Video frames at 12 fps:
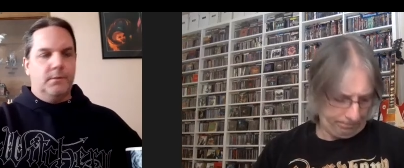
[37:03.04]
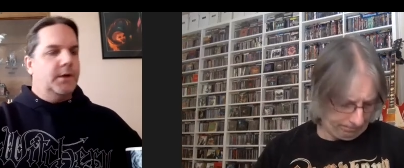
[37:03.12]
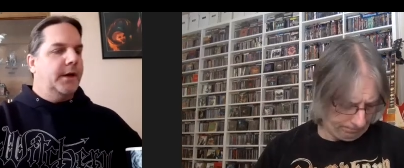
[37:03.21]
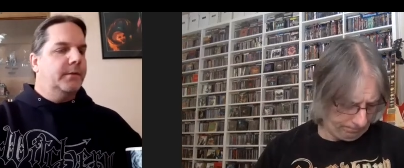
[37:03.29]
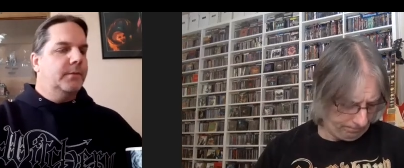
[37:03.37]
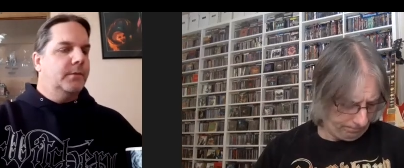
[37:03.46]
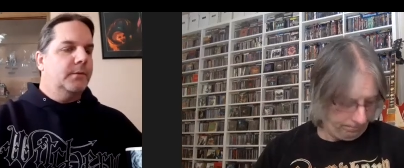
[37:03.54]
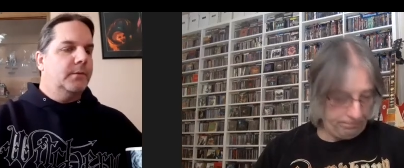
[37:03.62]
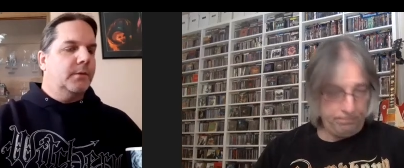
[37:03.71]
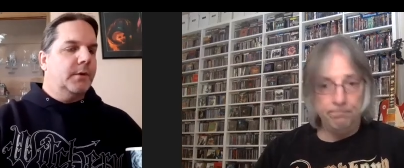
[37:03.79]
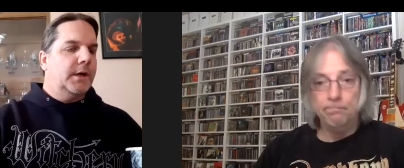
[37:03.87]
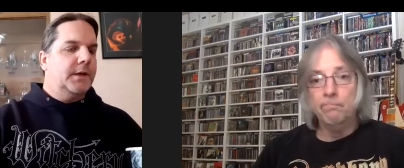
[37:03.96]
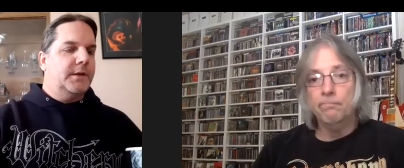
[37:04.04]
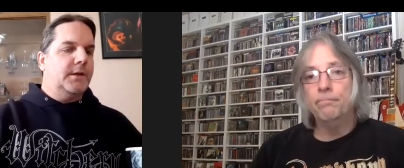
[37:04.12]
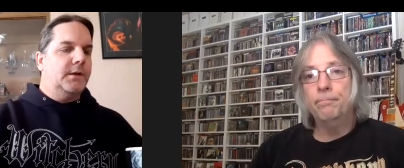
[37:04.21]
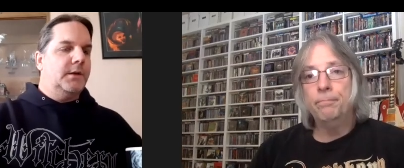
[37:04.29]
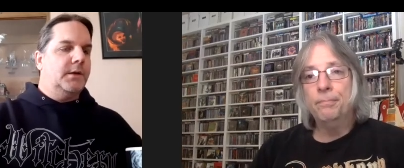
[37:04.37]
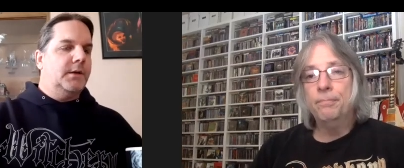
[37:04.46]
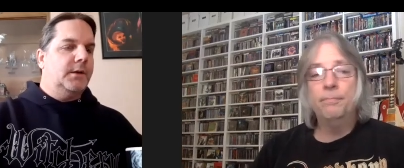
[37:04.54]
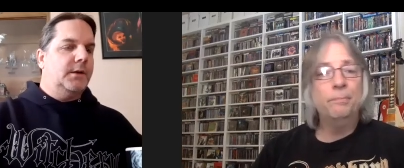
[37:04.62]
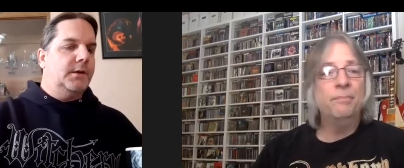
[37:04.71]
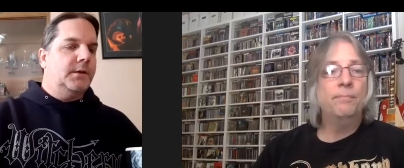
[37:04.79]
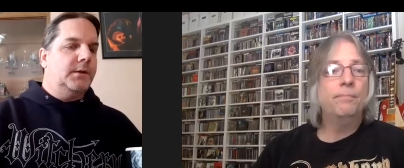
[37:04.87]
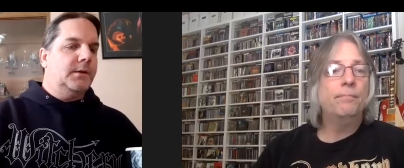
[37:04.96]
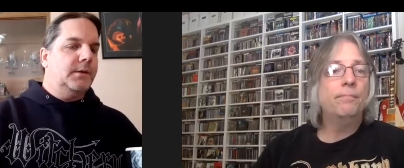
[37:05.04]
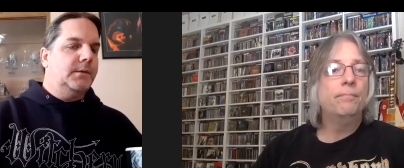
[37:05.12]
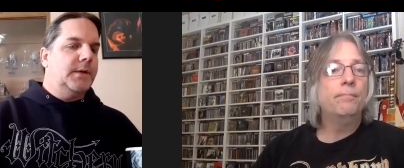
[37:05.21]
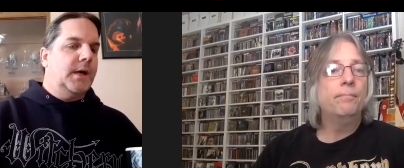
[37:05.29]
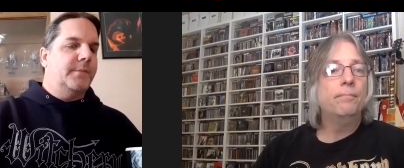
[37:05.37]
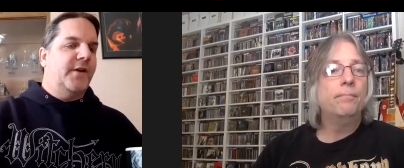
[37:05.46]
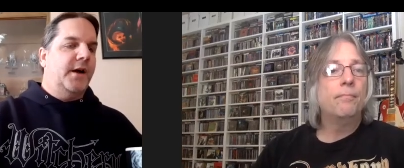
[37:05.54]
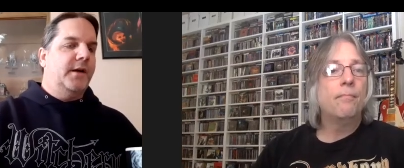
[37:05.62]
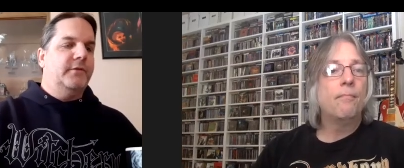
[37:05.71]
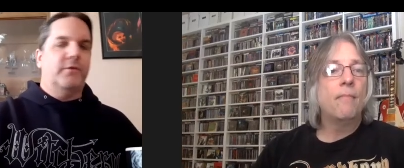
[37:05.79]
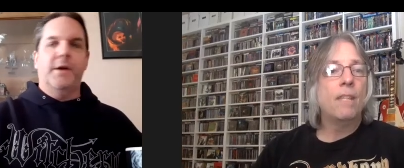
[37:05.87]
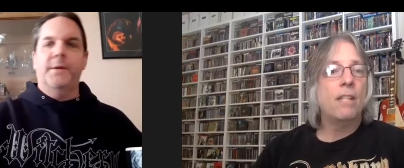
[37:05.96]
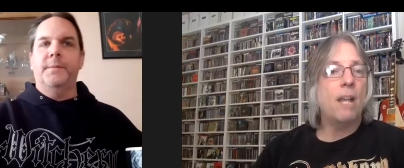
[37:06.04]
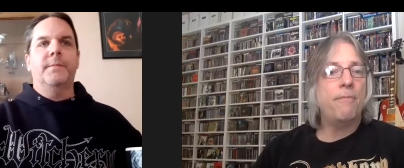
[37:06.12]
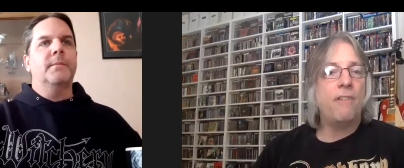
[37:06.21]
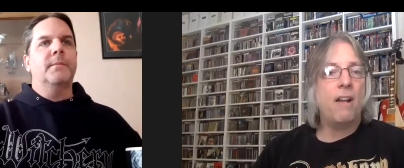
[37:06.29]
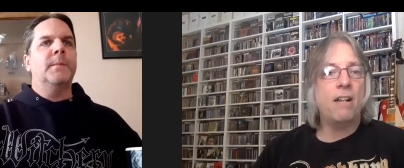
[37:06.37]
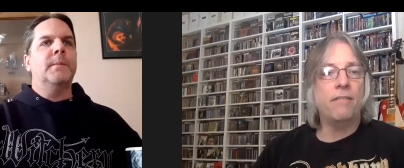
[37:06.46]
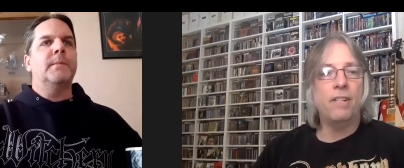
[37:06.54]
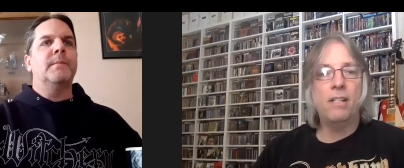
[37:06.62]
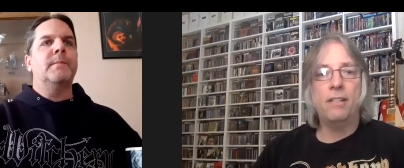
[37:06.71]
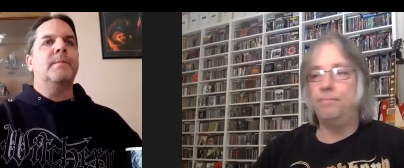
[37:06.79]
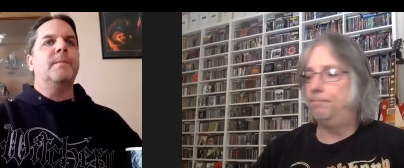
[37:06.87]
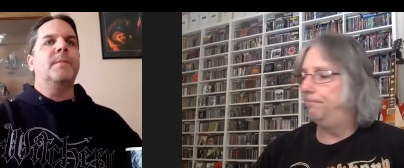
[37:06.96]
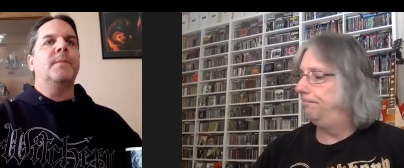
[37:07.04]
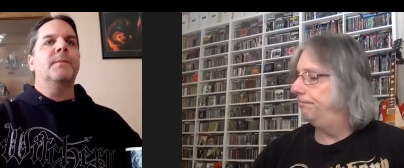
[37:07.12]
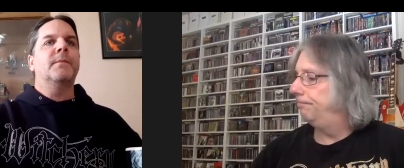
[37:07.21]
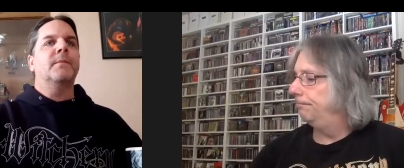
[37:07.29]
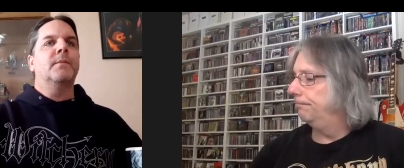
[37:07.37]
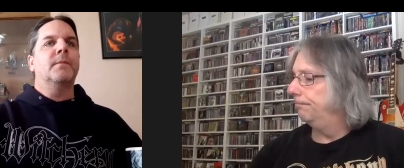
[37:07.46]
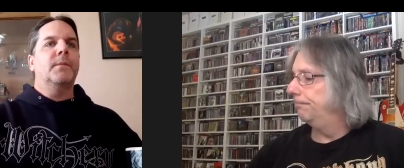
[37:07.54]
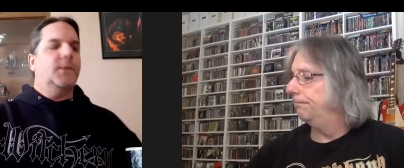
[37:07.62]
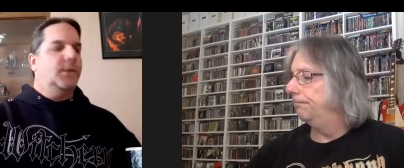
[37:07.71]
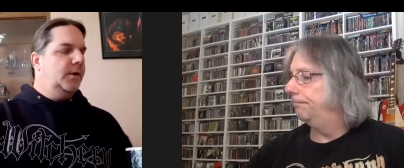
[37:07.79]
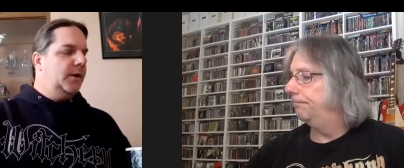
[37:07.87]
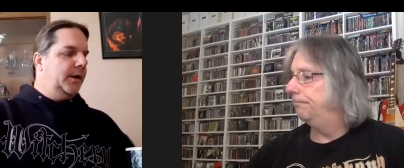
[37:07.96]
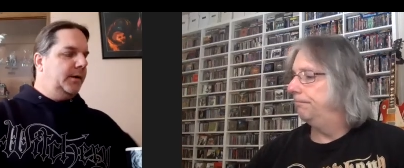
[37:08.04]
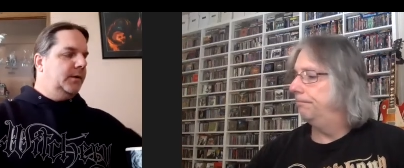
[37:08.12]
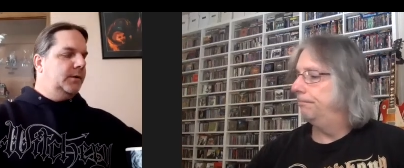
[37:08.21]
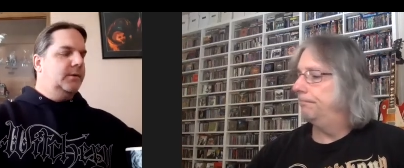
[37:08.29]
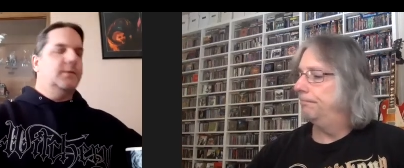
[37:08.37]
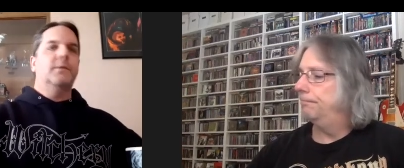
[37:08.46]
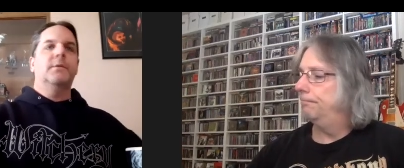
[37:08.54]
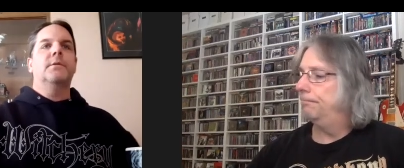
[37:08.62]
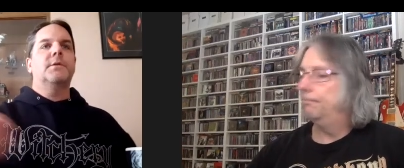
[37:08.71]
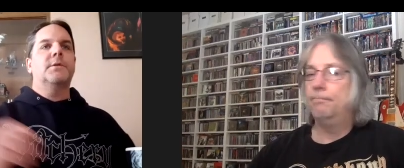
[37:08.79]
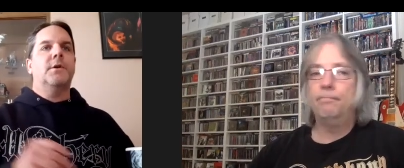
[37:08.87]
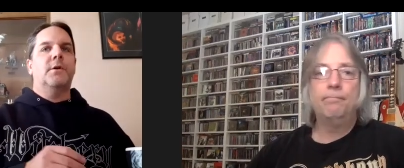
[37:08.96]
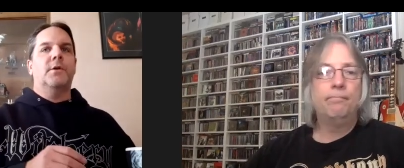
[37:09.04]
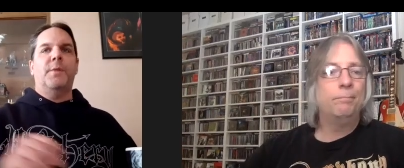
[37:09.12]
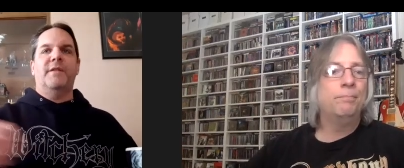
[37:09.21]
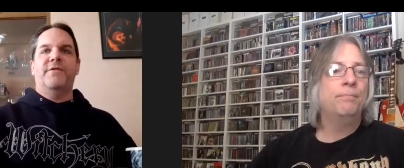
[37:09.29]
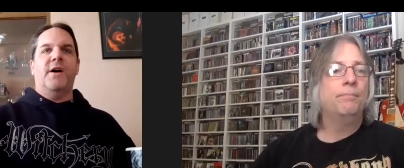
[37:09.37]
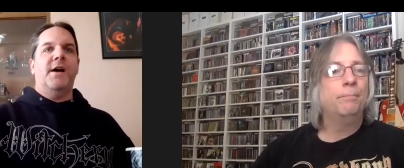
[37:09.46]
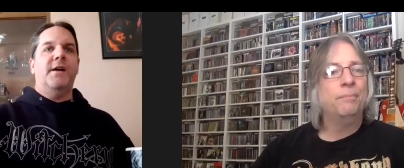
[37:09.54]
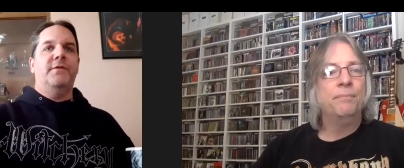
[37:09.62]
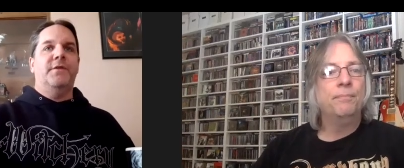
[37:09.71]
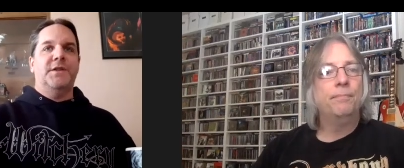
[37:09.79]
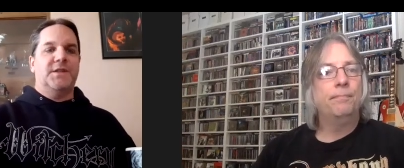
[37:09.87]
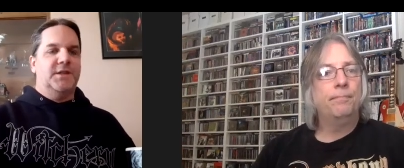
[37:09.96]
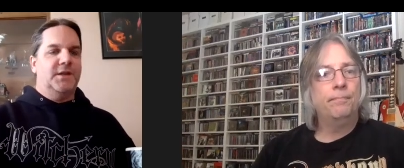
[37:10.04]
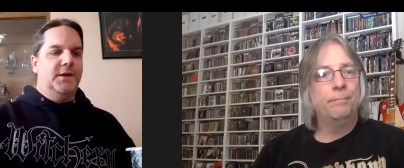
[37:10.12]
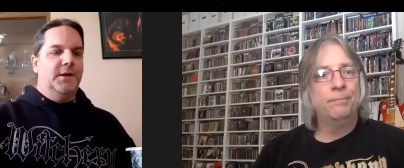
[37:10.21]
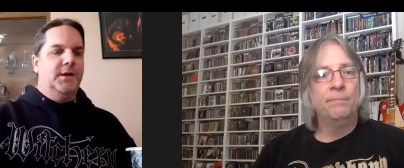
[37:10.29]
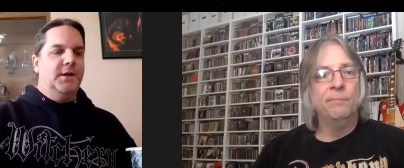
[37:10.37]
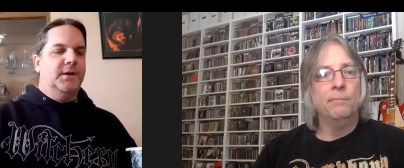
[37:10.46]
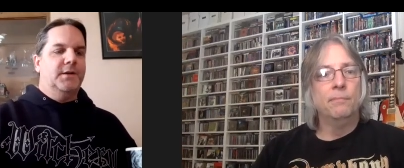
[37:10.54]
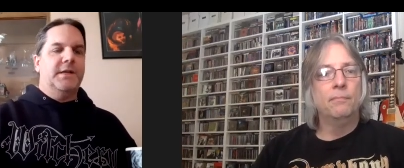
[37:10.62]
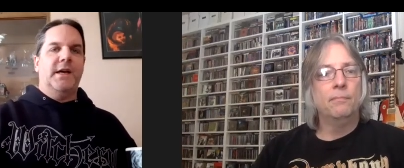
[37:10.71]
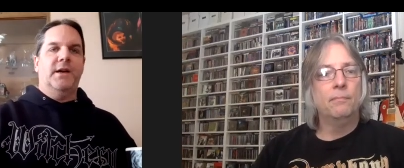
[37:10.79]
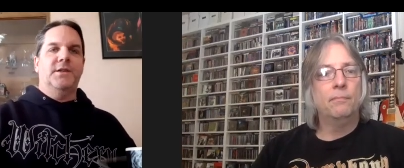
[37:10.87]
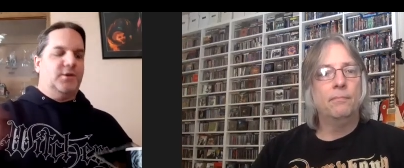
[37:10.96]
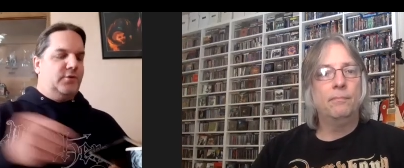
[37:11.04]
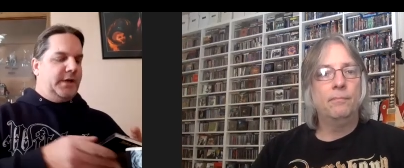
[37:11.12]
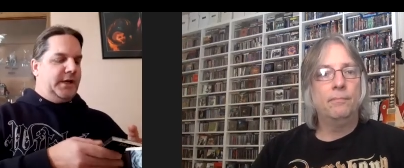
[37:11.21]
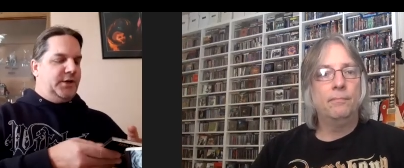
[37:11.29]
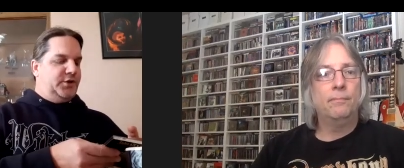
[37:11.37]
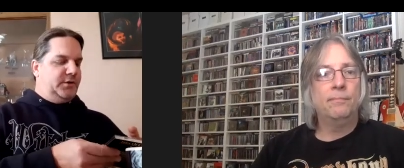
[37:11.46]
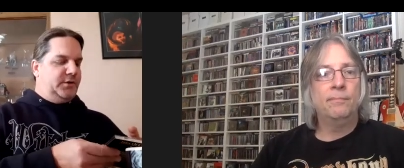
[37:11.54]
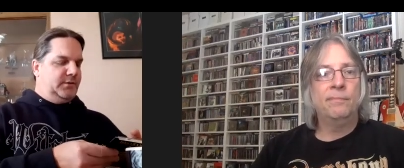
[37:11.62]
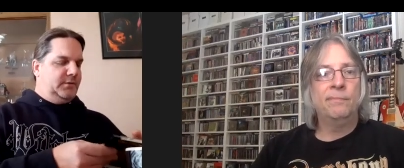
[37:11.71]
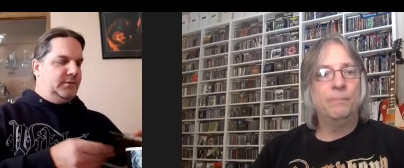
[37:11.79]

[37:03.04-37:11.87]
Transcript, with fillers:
Speaker 1: Okay. We're at the top five, right? Top five, yeah. All right. So my five is Tales of Creation